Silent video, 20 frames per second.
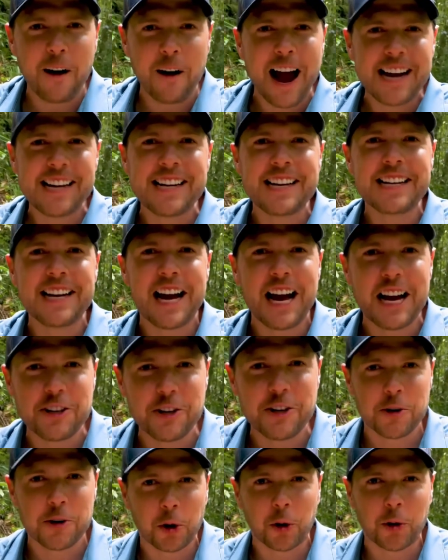Turn on
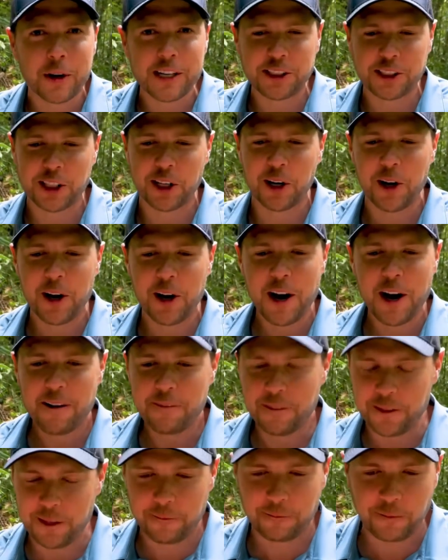some sound here so we can
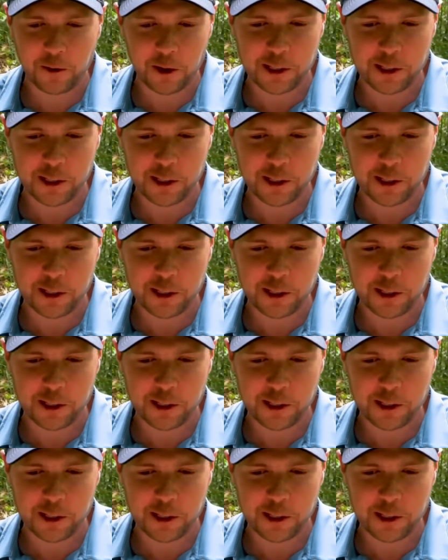hear.